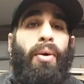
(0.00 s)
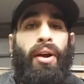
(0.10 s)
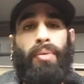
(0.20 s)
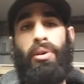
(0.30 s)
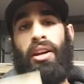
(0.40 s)
I
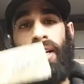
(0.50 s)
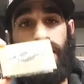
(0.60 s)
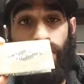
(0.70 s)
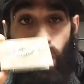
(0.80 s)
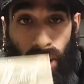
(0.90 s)
went up there to get
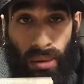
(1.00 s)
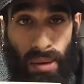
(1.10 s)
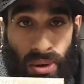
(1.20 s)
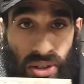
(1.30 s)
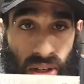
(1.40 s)
some rolling
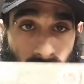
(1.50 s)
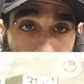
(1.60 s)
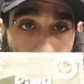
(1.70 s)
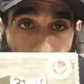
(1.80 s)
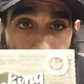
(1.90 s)
papers.
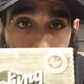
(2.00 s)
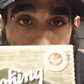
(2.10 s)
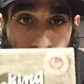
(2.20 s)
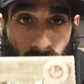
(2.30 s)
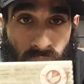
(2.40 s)
So I went and
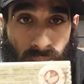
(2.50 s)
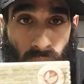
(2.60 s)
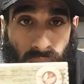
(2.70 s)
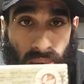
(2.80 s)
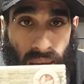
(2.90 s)
got some more
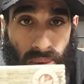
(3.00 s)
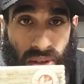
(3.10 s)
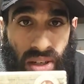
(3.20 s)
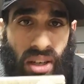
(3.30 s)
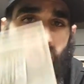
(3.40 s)
smoking
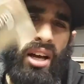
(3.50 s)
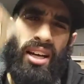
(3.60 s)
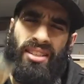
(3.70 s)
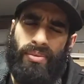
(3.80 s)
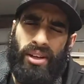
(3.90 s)
papers,
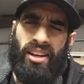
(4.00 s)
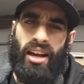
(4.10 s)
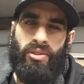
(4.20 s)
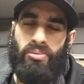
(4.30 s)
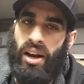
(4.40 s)
except they didn't
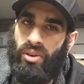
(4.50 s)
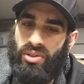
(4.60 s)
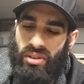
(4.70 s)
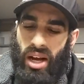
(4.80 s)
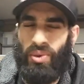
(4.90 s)
have the
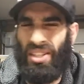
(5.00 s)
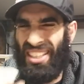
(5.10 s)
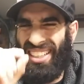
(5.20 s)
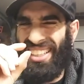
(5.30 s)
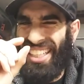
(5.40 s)
browns. I was a
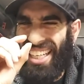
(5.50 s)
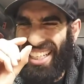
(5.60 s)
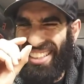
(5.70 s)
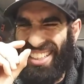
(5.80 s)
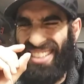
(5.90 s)

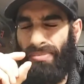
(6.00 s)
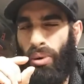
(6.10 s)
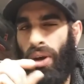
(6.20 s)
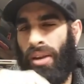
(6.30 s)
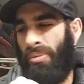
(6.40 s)
little
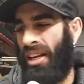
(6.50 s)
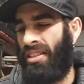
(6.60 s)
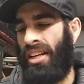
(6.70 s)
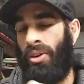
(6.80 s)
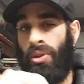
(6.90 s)
disappointed because
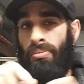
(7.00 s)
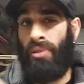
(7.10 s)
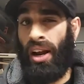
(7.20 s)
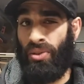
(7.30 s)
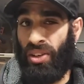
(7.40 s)
I know the
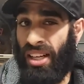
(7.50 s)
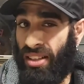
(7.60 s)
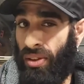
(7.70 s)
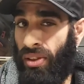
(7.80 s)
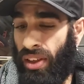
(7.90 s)
browns are nice
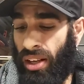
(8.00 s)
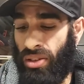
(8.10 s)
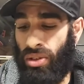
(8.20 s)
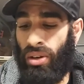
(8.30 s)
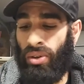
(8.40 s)
and thin.
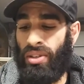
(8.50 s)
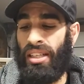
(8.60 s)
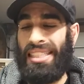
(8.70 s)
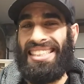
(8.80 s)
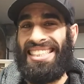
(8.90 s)
So I was
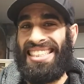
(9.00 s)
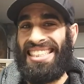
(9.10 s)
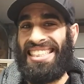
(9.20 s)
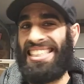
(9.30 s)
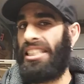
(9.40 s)
like,
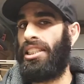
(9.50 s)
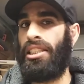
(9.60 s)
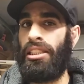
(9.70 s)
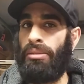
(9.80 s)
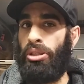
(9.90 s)
uh,
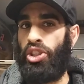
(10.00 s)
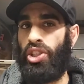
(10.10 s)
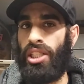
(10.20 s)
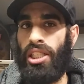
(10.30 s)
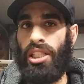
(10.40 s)
let me
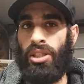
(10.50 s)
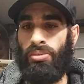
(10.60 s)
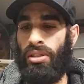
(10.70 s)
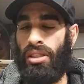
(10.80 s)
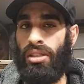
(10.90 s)
try these
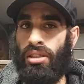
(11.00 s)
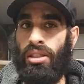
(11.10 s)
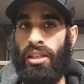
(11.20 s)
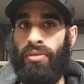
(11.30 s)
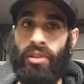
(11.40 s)
ones. I'll
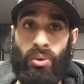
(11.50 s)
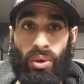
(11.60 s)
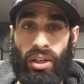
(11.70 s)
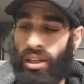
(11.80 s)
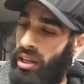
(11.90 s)
see if they
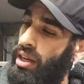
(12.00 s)
work.